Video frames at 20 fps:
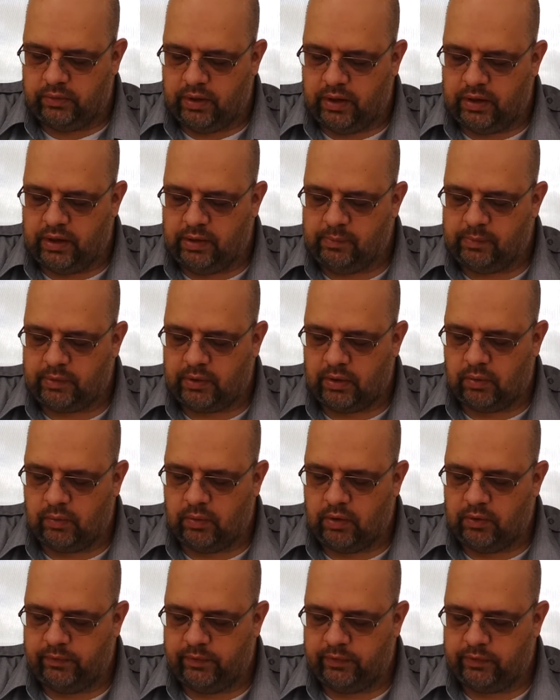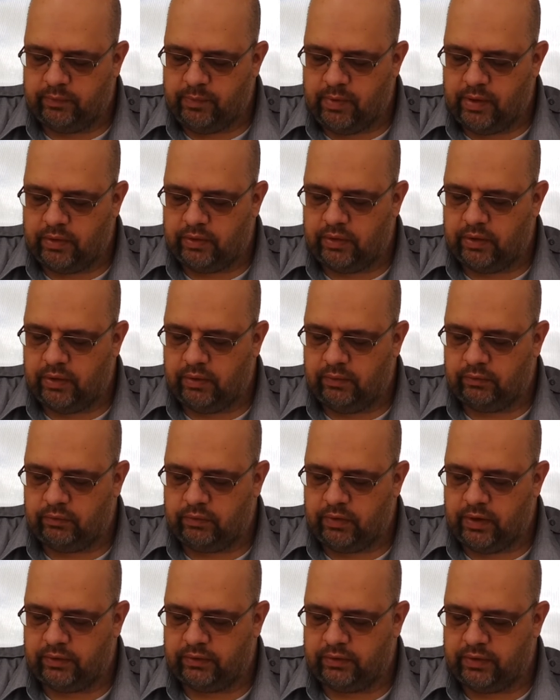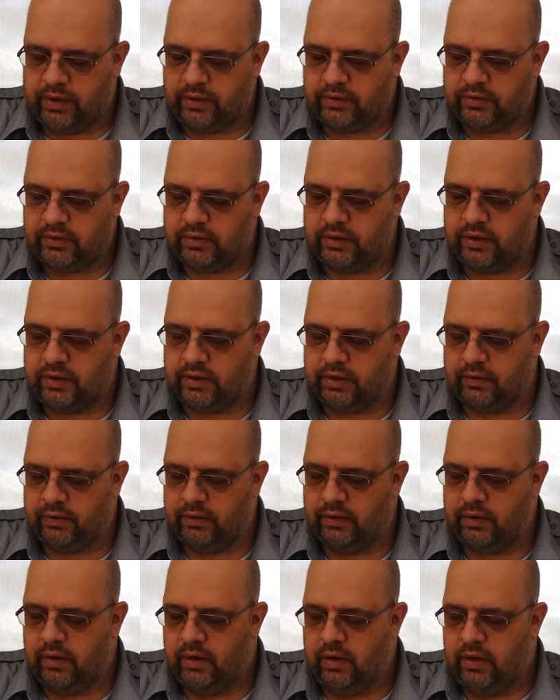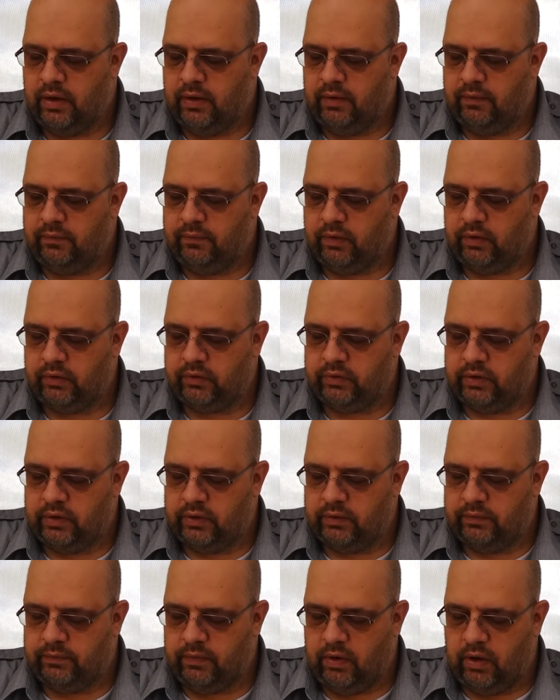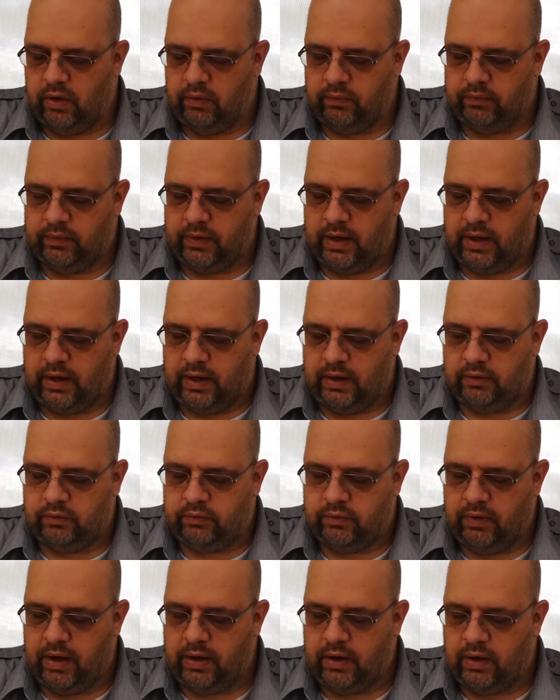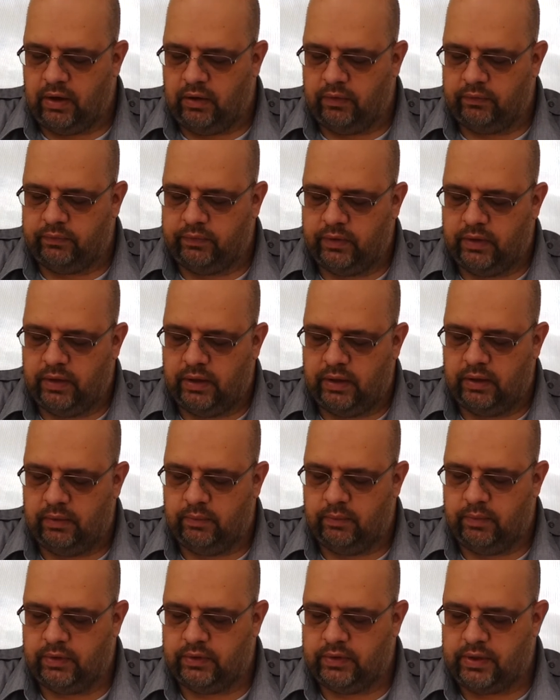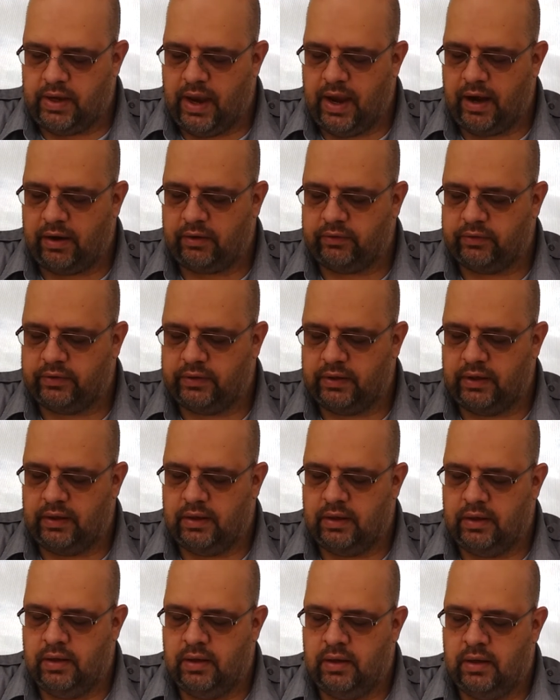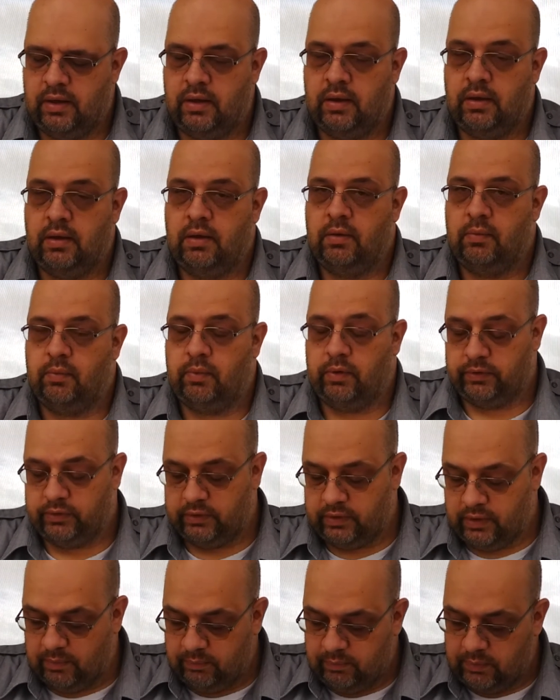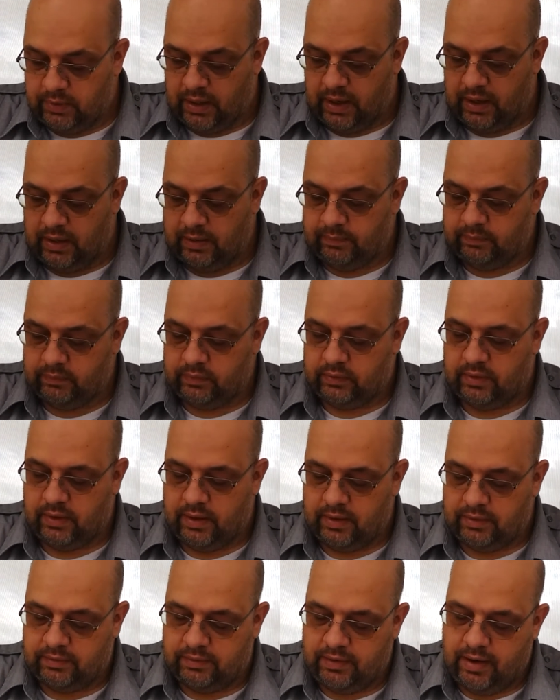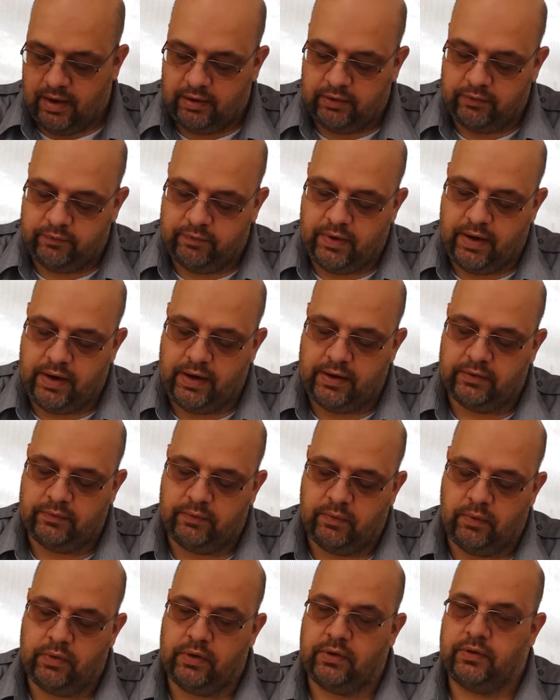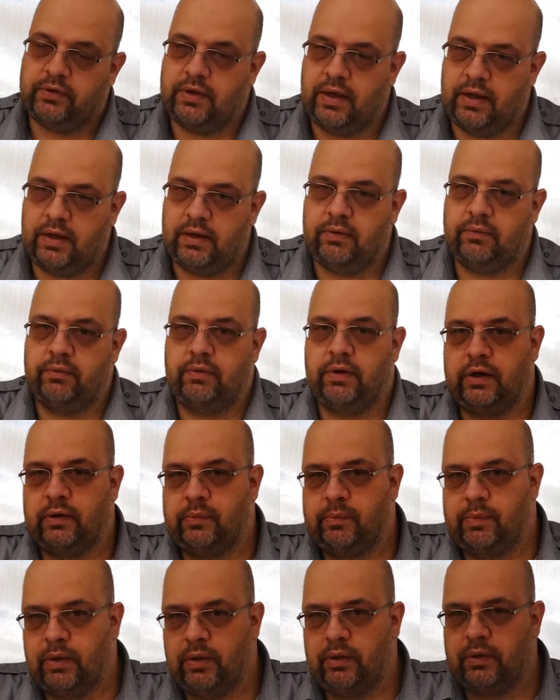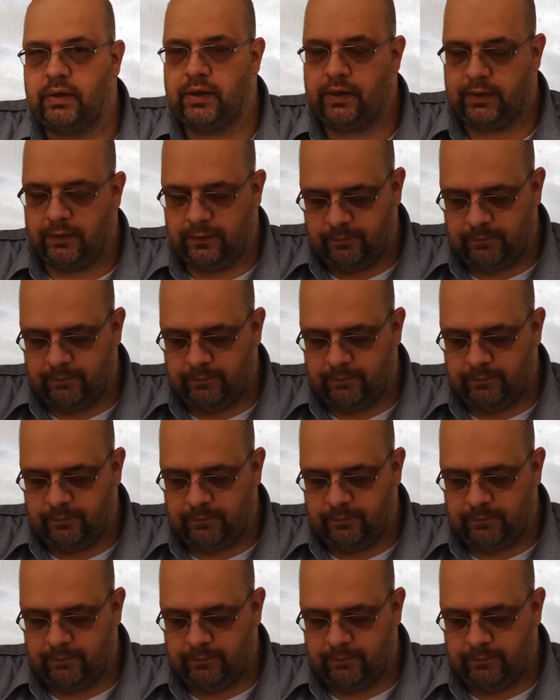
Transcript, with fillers: dynamic equivalence method of translation in the version involved a trade-off in which accuracy was sometimes sacrificed for the sake of readability.